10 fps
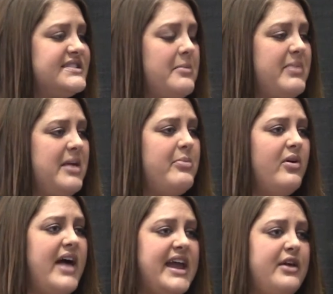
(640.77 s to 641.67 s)
some
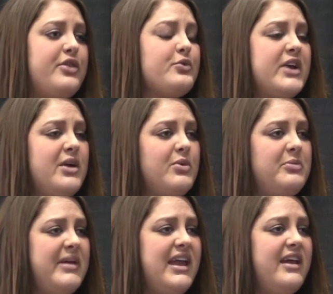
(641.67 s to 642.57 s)
people, and a three
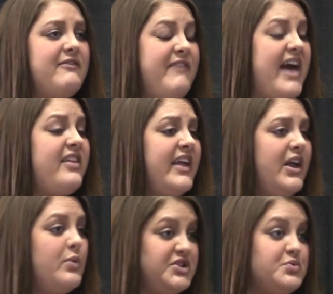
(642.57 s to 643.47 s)
would be
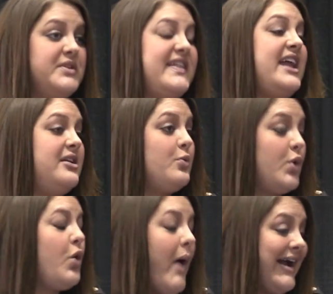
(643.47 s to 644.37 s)
failing, which would then
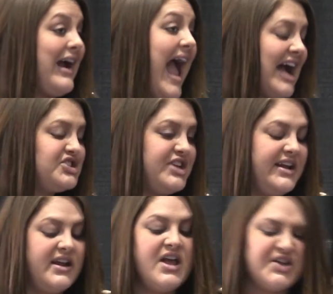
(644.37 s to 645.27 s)
require
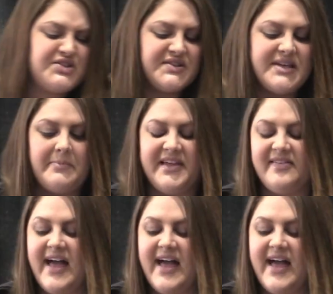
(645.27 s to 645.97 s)
action. So something